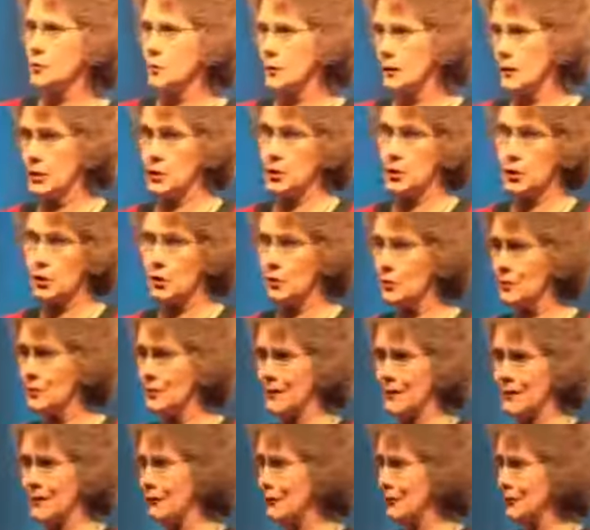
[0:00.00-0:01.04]
we're going to show
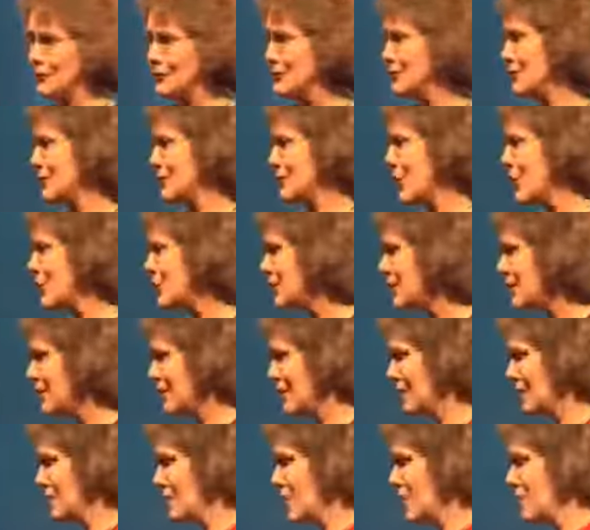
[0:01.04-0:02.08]
you that if you do the wrong
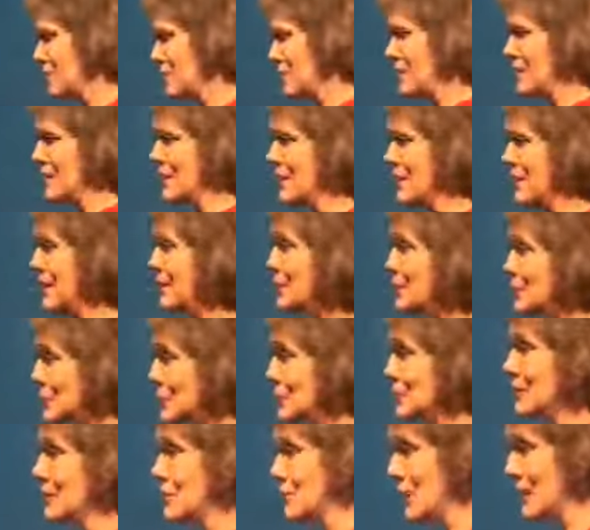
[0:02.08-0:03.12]
kind of water, you're
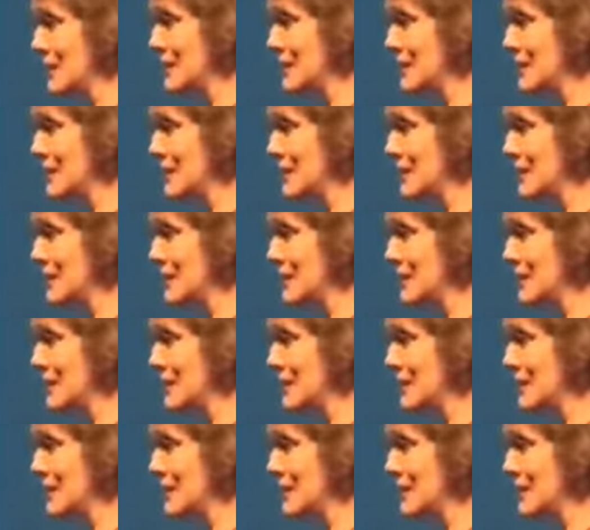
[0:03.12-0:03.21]
really